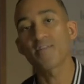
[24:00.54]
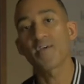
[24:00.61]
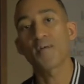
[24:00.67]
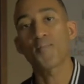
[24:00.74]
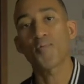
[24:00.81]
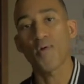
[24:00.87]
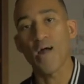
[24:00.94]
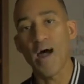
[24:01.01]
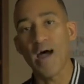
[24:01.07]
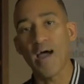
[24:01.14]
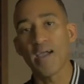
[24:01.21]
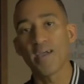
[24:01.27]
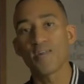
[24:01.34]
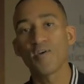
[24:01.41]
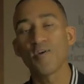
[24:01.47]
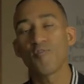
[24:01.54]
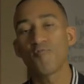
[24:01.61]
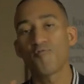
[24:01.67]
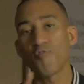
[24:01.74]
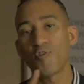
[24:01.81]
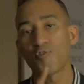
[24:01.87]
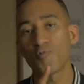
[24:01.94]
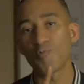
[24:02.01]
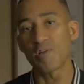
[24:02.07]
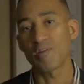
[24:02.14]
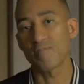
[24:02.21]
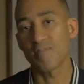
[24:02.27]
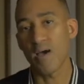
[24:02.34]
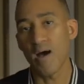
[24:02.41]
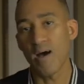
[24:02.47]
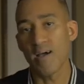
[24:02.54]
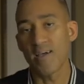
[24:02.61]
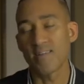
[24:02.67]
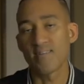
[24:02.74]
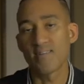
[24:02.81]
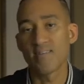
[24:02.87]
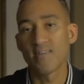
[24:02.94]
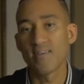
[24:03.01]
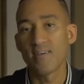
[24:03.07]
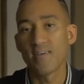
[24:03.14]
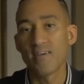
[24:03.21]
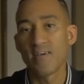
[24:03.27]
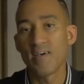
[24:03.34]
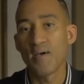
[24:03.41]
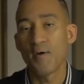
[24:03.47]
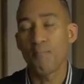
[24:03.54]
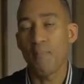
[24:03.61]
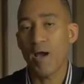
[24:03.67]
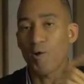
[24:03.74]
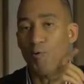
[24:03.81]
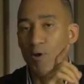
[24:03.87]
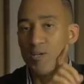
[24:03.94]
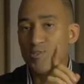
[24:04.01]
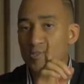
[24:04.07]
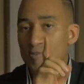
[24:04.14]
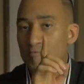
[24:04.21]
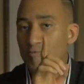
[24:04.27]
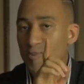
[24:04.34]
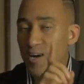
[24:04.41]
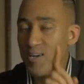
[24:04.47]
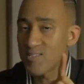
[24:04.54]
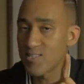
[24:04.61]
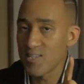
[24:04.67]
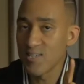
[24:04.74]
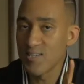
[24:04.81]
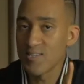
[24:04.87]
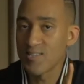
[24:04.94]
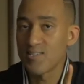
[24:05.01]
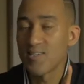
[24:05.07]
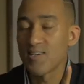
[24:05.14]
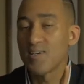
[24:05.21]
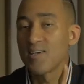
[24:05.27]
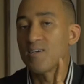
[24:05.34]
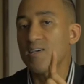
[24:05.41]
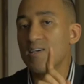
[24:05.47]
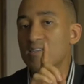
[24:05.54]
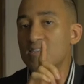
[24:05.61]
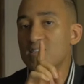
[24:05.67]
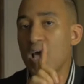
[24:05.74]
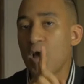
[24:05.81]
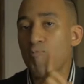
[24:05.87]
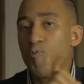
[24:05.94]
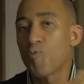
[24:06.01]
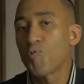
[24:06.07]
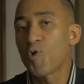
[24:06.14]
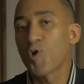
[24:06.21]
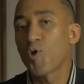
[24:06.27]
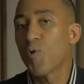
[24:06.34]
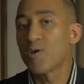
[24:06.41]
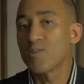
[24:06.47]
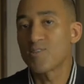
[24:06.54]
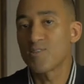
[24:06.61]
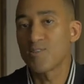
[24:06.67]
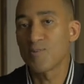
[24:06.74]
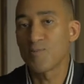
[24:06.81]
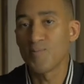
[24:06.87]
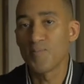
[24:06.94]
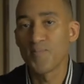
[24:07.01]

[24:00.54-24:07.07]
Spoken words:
their pride for the will of God. My question for us is that what we're going to do?